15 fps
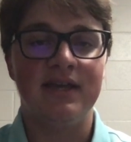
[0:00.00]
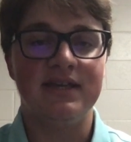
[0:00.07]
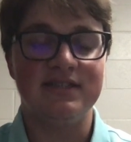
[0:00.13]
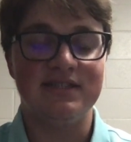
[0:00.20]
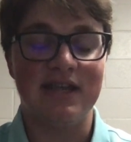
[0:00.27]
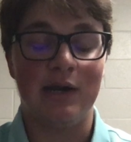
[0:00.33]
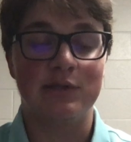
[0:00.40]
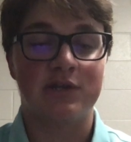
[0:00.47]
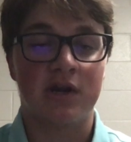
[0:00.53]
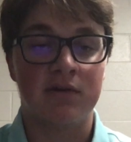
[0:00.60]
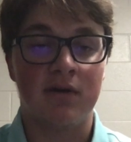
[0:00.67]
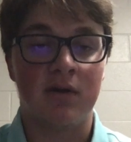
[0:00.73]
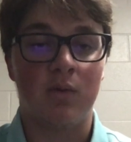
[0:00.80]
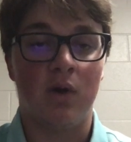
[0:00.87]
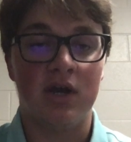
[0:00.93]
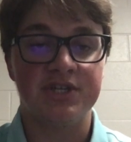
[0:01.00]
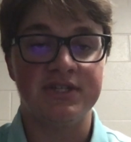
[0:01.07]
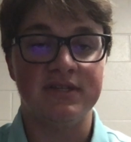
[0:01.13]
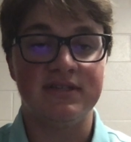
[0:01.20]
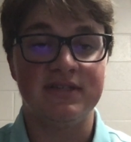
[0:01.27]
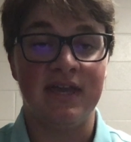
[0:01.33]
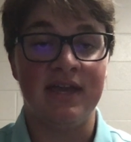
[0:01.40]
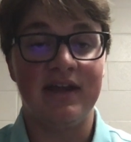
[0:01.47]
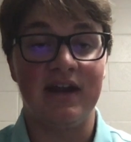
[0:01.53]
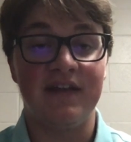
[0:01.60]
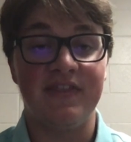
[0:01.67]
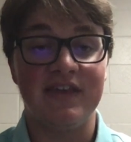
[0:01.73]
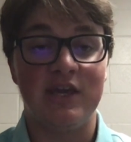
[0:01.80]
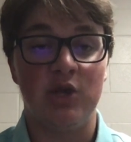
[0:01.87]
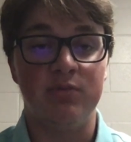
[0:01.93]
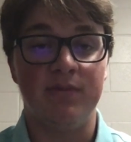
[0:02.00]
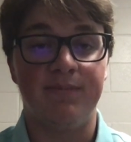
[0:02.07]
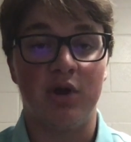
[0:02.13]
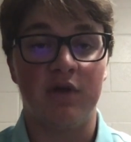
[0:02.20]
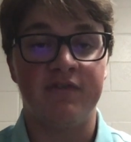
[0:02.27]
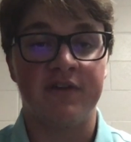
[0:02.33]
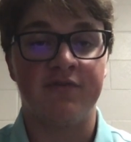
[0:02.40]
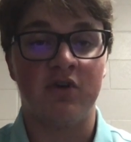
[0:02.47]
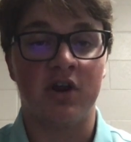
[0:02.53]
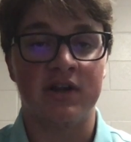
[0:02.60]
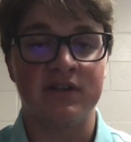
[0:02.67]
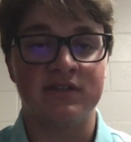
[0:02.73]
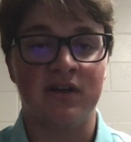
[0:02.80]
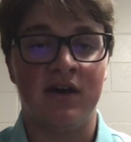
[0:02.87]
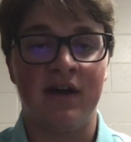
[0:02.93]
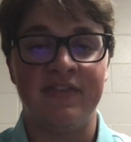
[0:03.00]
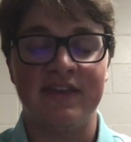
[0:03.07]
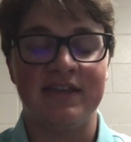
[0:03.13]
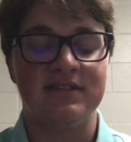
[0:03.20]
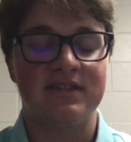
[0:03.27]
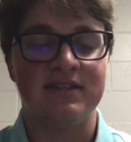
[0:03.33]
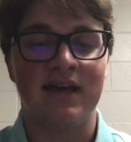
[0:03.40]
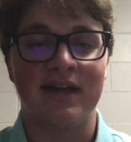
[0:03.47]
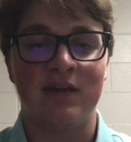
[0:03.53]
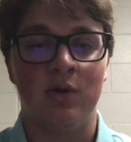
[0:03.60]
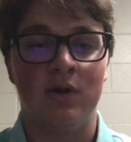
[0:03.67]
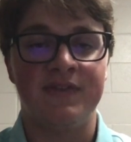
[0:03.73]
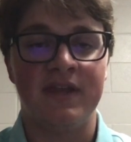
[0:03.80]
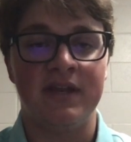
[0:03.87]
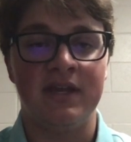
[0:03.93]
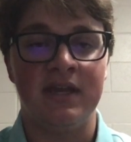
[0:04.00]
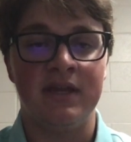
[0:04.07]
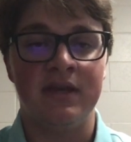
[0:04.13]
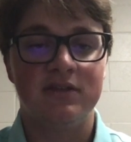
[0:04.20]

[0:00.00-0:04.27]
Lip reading: He's now turned around Washington State, and I think he'd be perfect for Arkansas. I think he's exactly what they need.